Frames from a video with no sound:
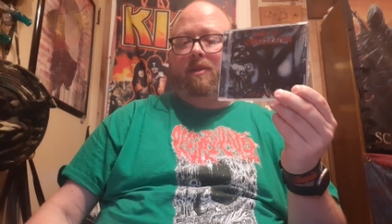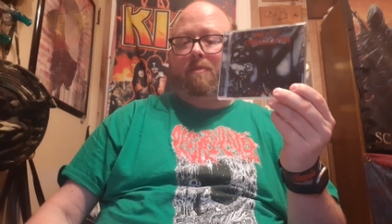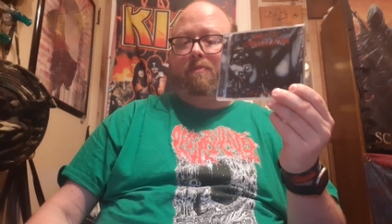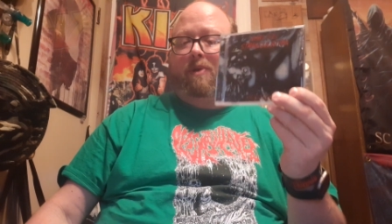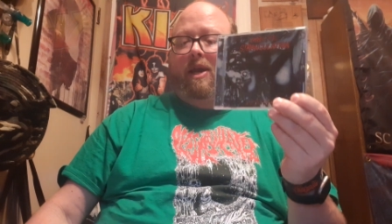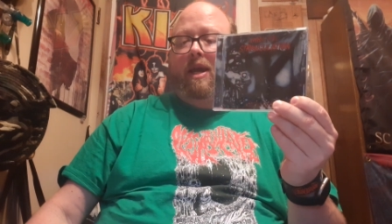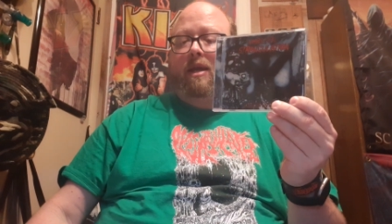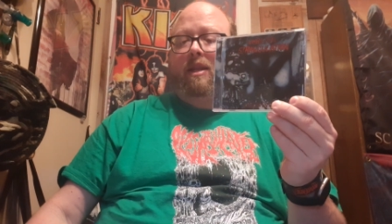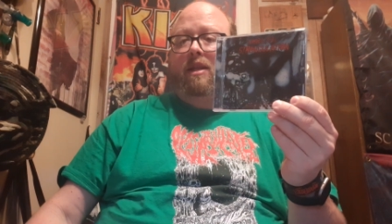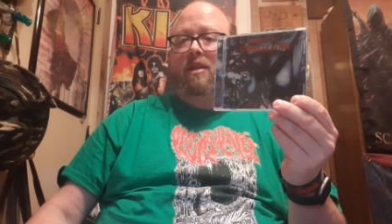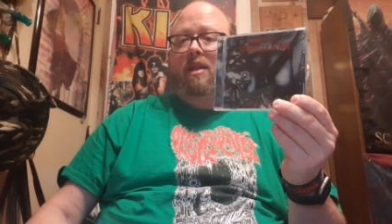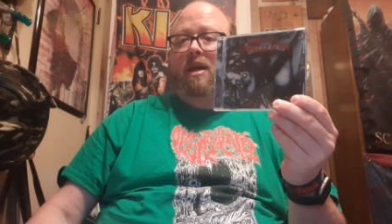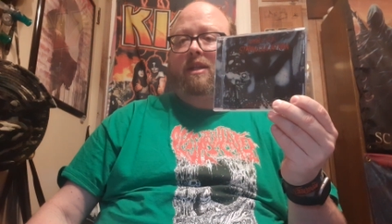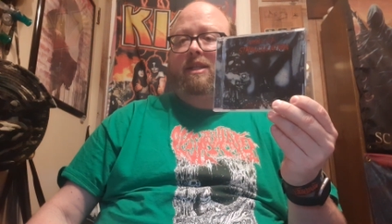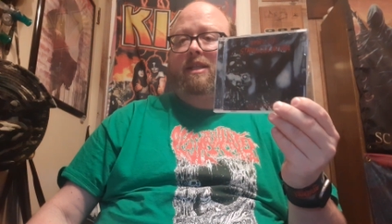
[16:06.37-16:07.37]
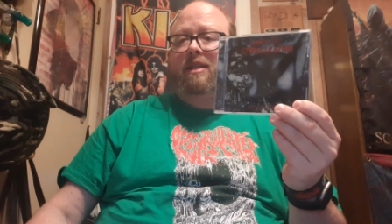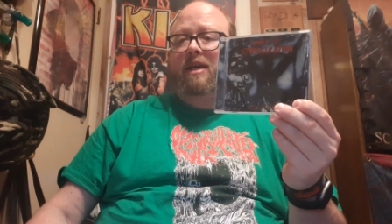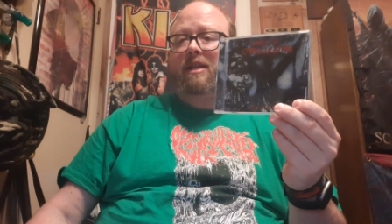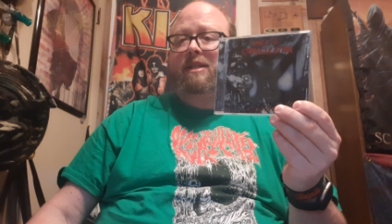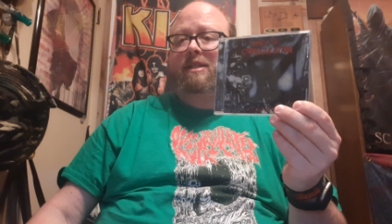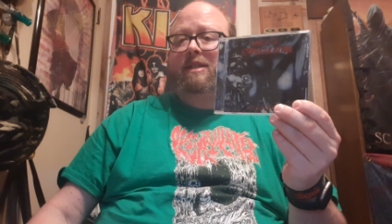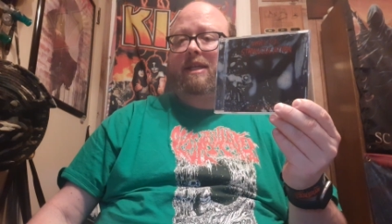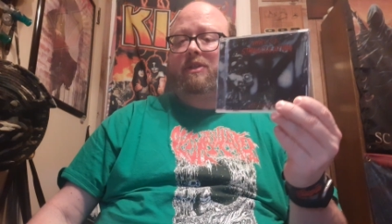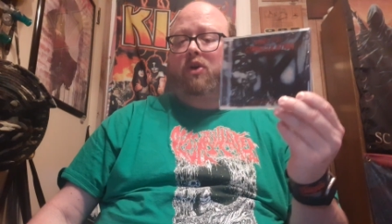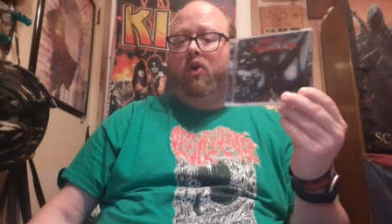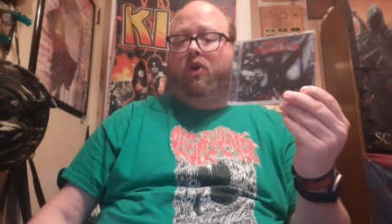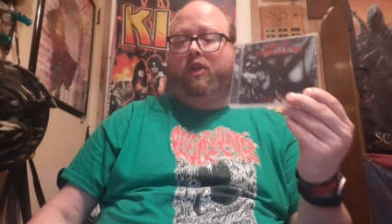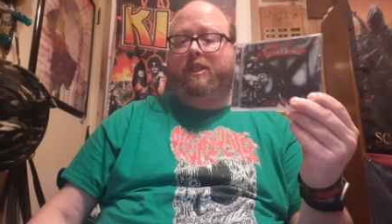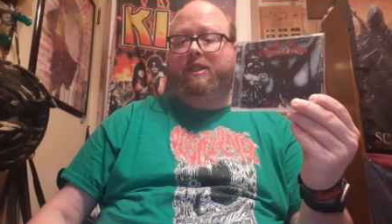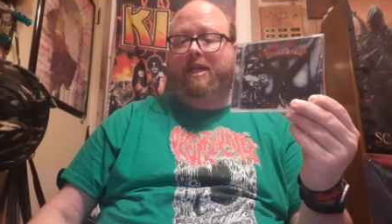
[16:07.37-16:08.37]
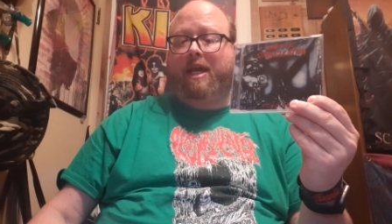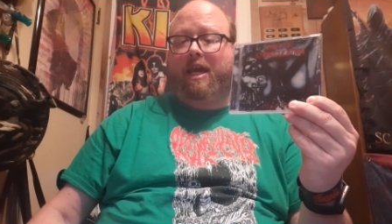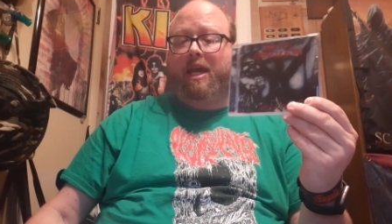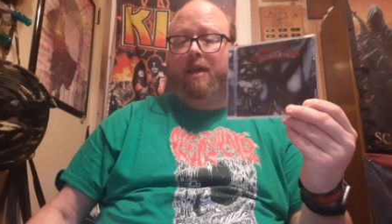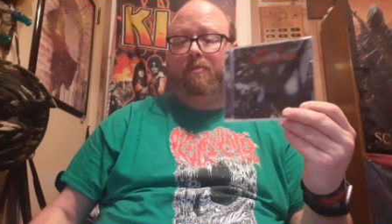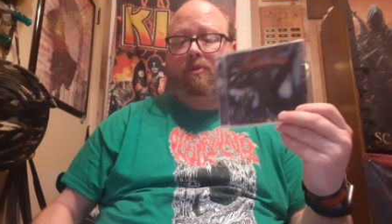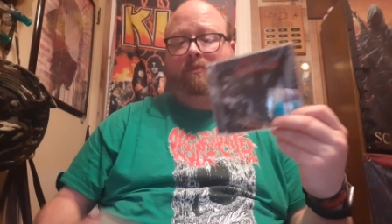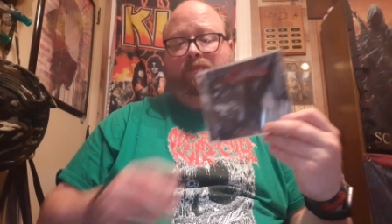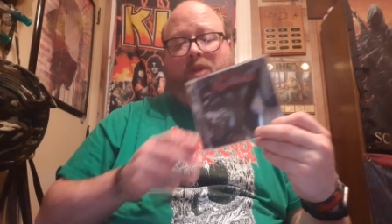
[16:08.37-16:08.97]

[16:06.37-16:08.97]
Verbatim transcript: the band in 1996 on tape.